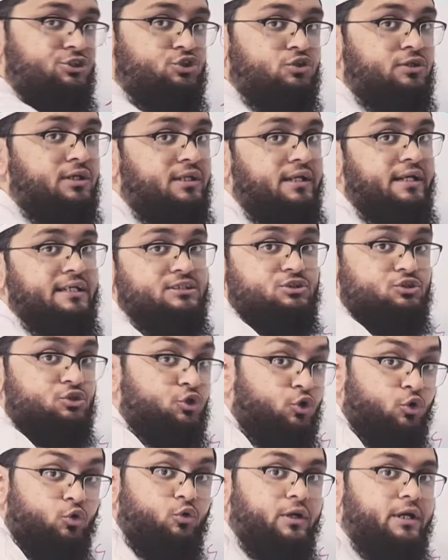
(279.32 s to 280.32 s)
so that there is
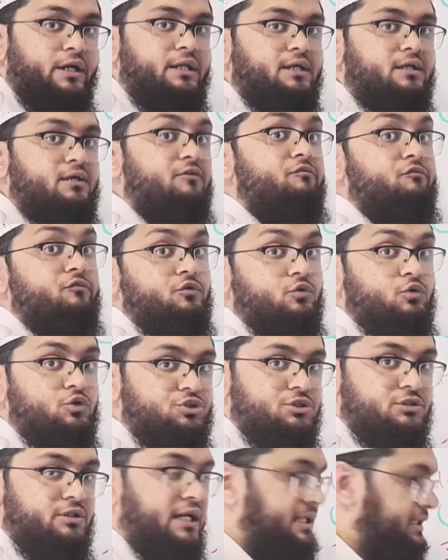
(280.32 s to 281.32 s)
no any
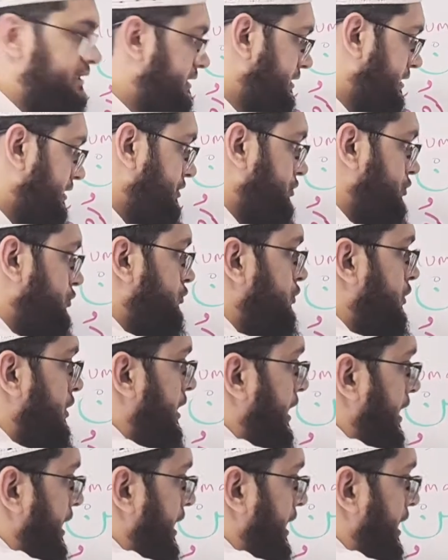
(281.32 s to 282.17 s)
confusion rather than to